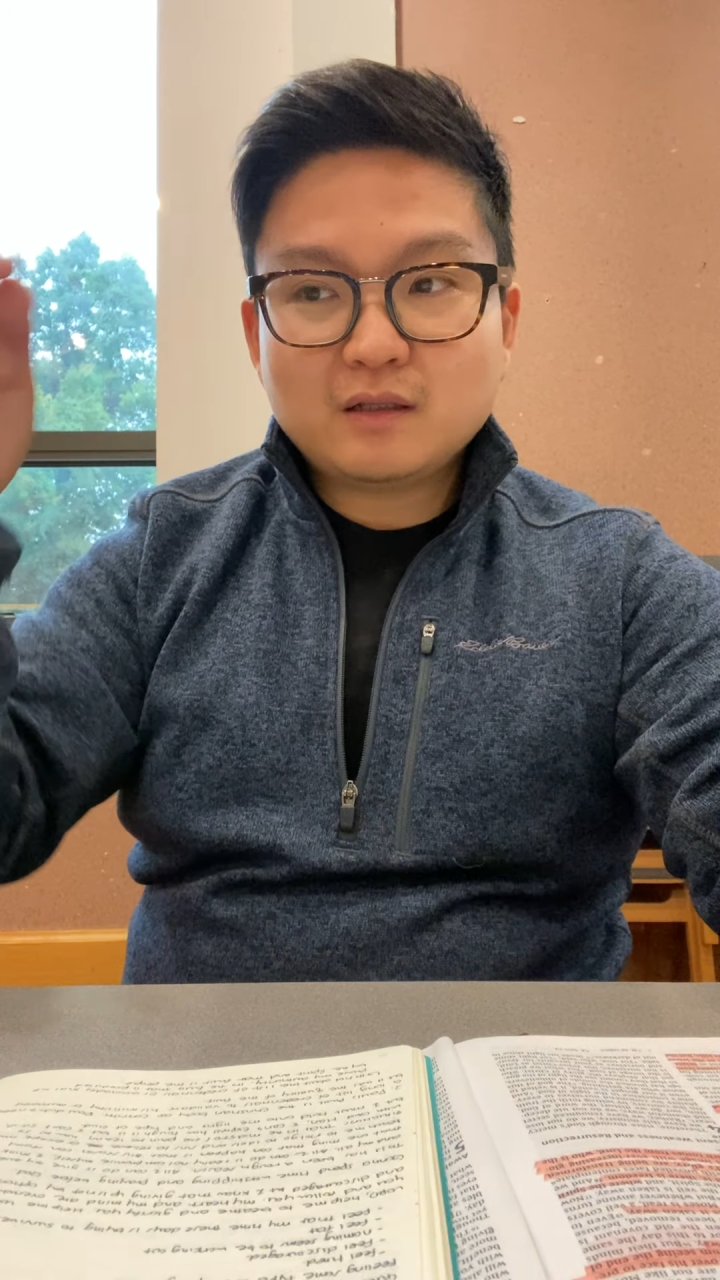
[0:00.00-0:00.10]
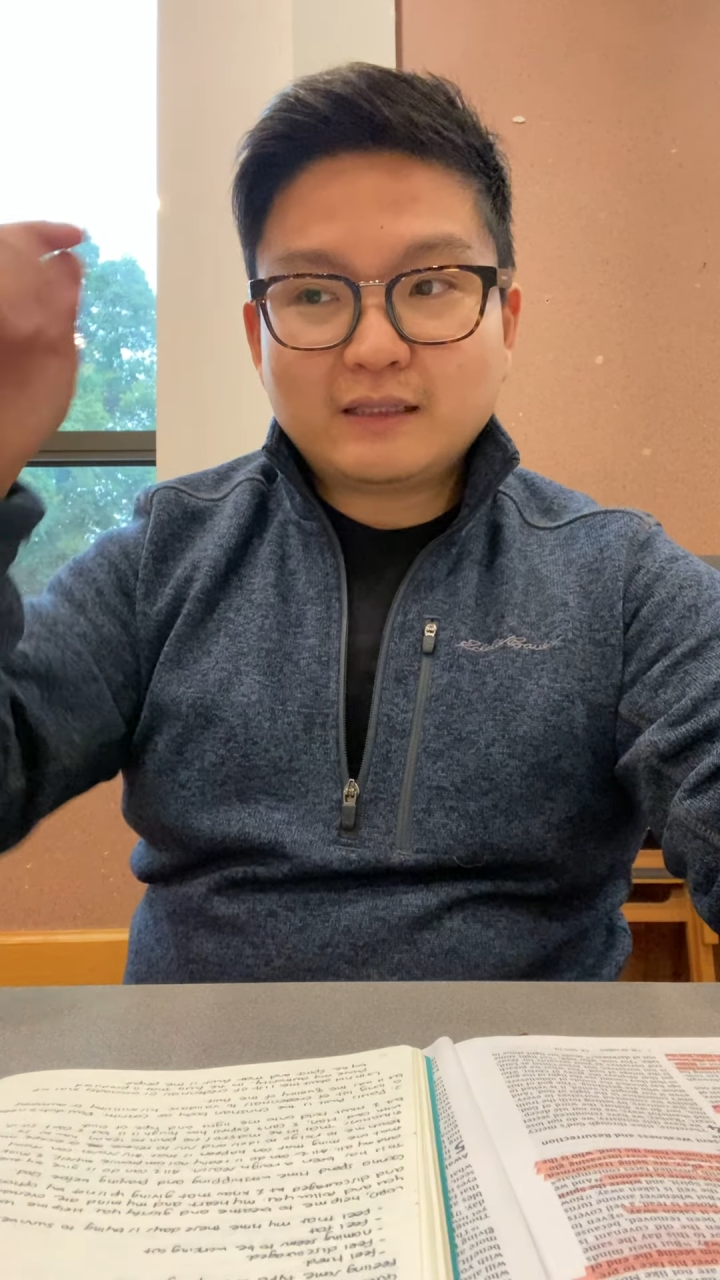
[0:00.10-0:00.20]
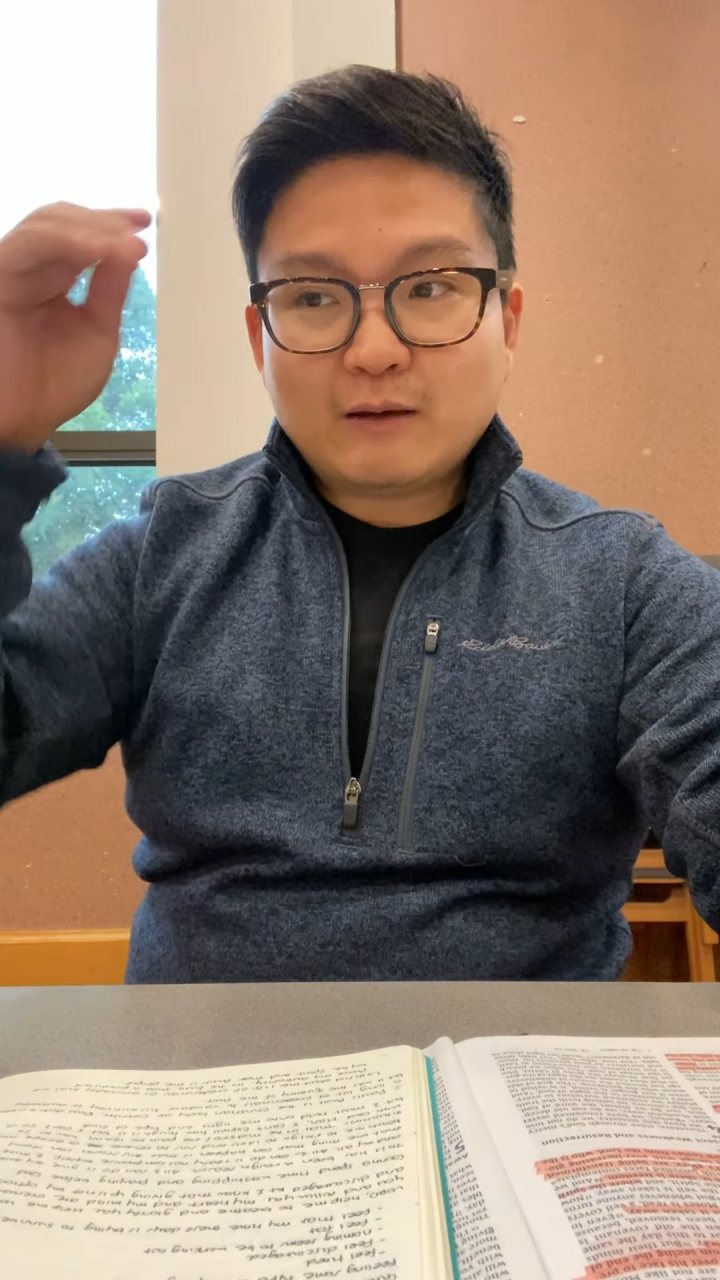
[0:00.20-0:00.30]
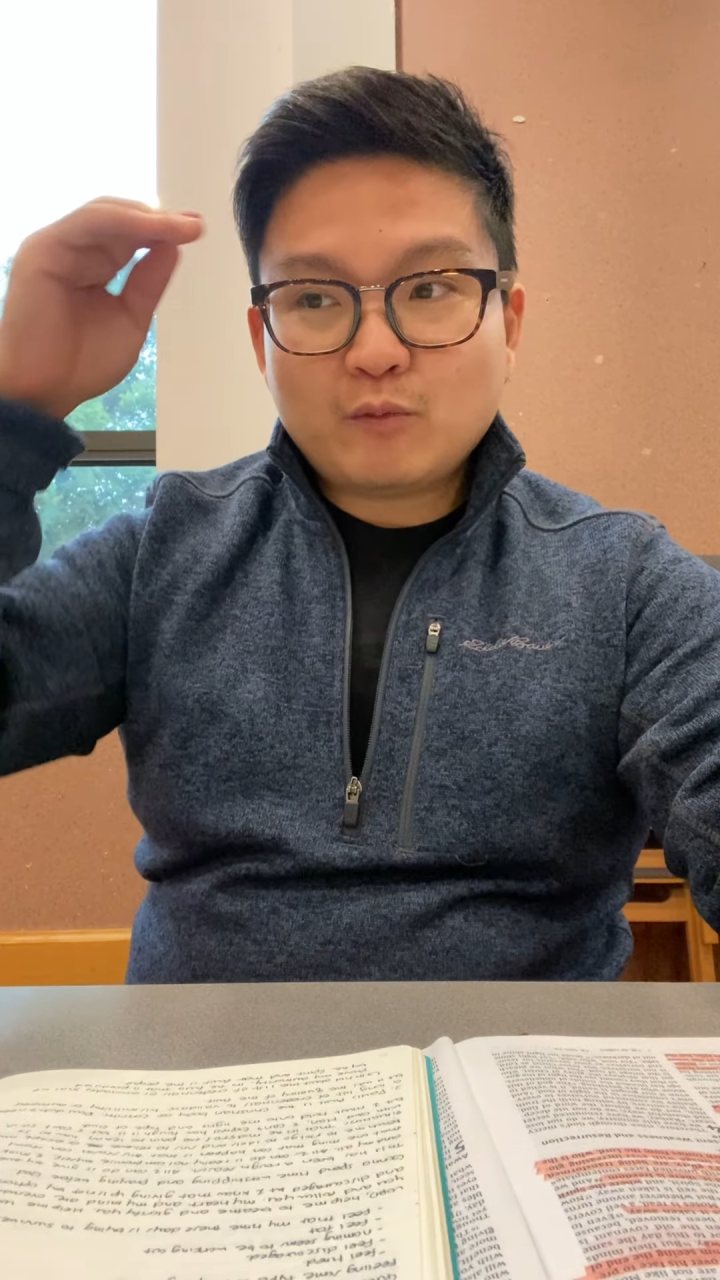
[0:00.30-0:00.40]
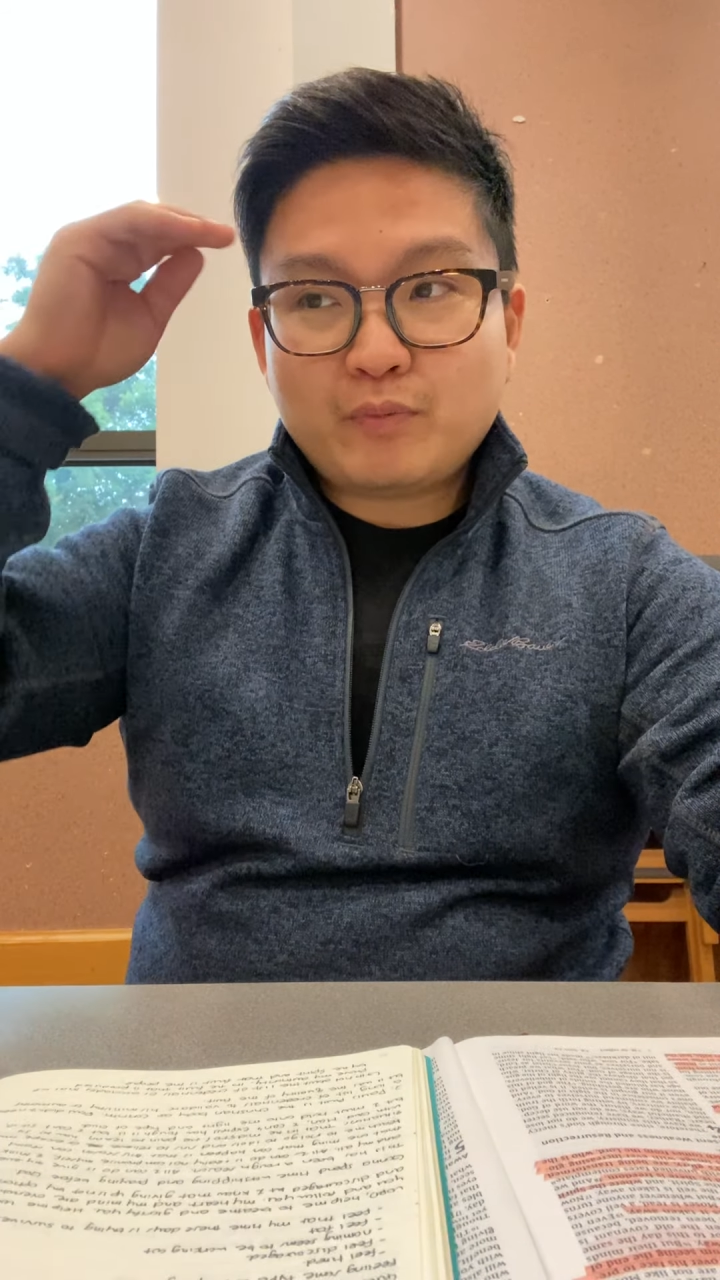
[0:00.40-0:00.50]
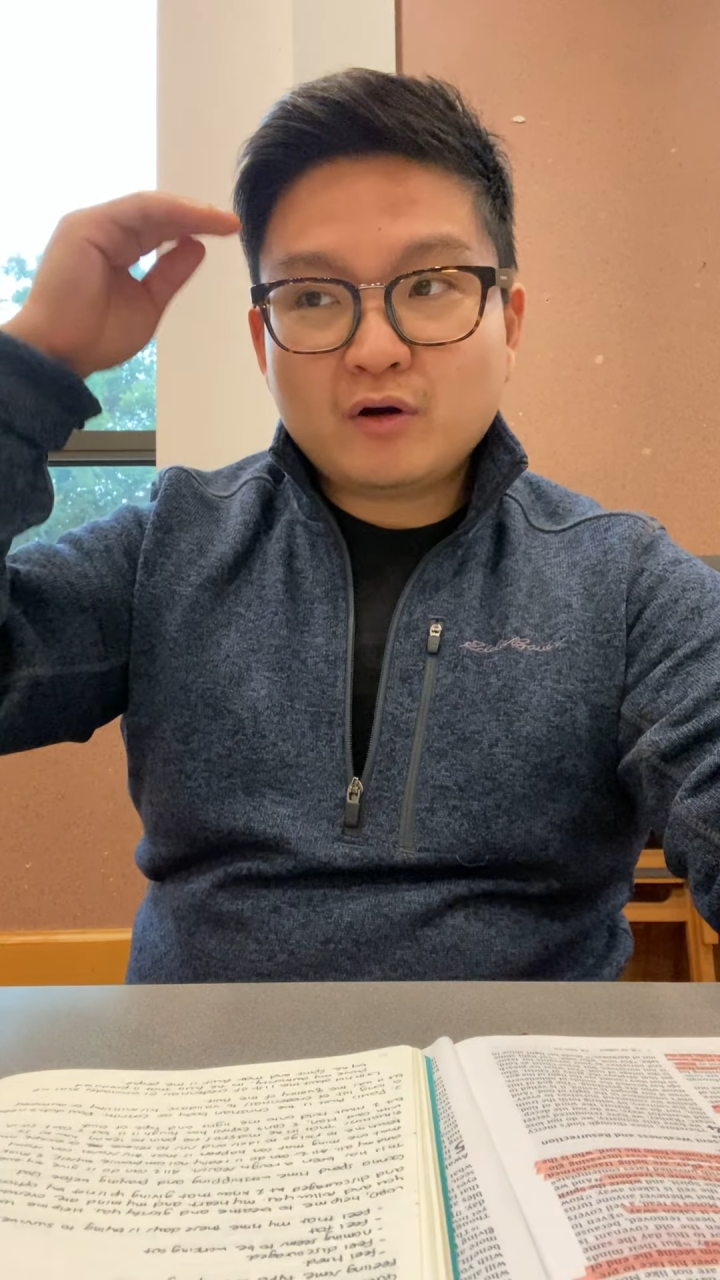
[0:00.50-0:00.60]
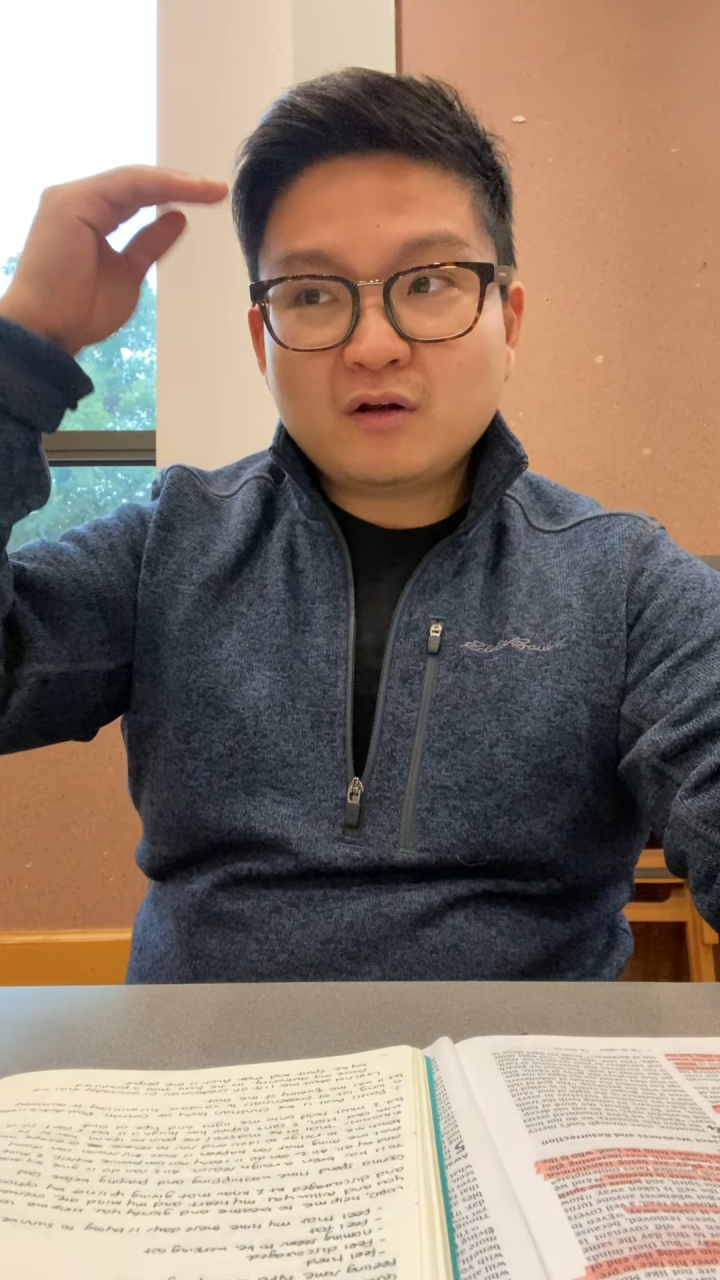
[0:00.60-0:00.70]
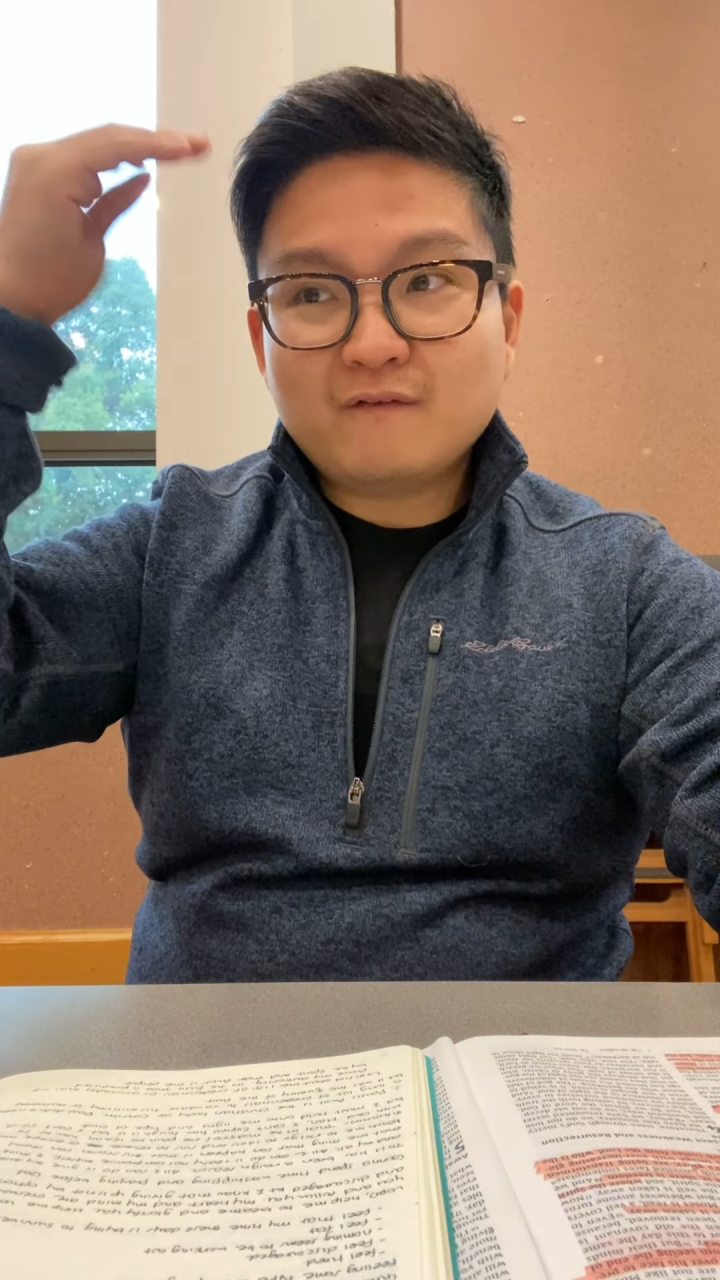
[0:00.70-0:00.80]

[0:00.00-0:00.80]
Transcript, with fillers: they will put a